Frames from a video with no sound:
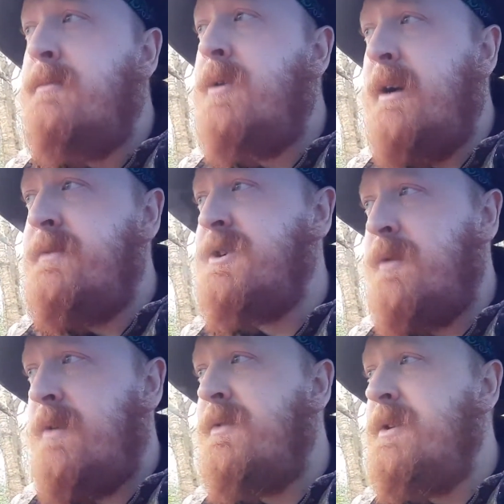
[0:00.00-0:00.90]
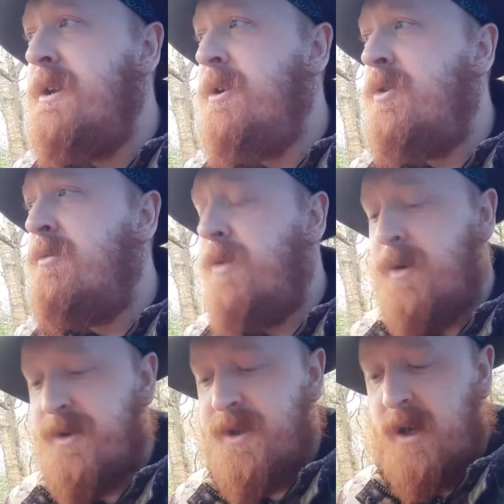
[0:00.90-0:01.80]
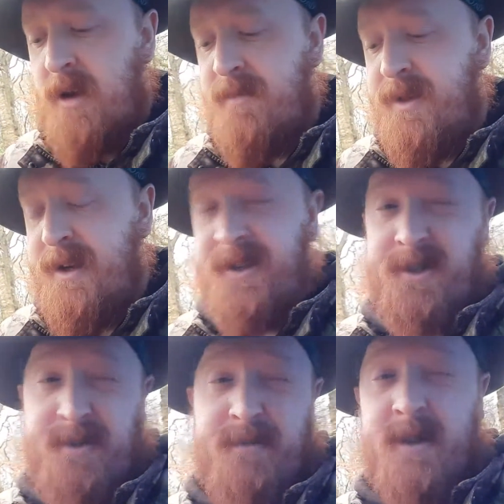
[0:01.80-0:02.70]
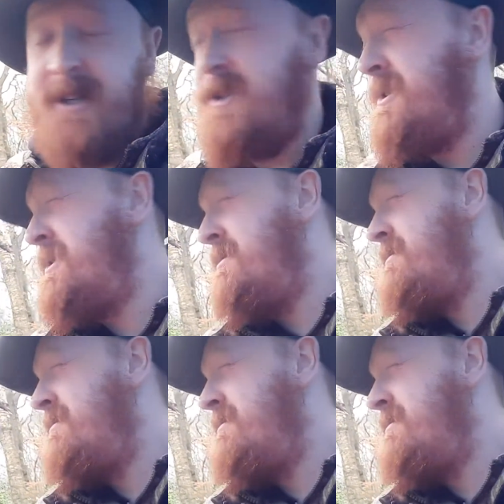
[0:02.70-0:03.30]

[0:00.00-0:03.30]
but every so often you do come across a human that is just malicious.